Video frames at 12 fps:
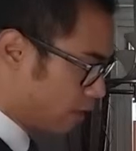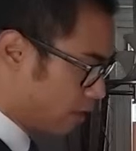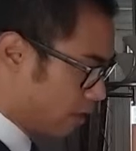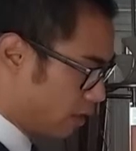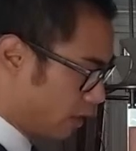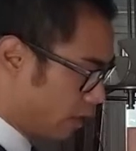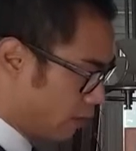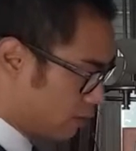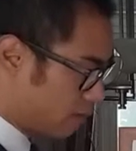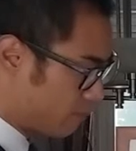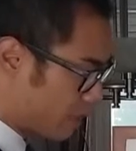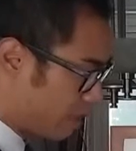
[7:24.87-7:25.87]
and
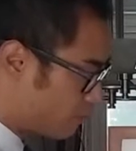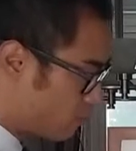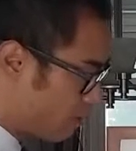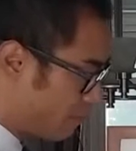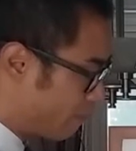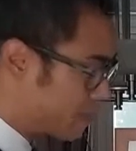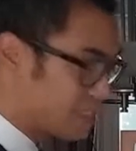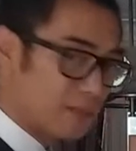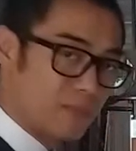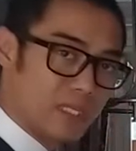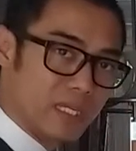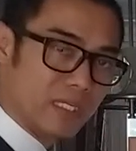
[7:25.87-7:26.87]
sometimes you might miss
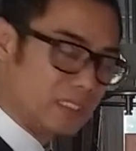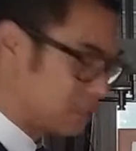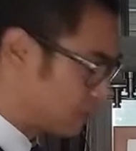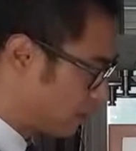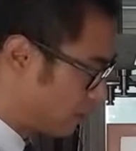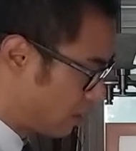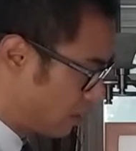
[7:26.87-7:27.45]
some things,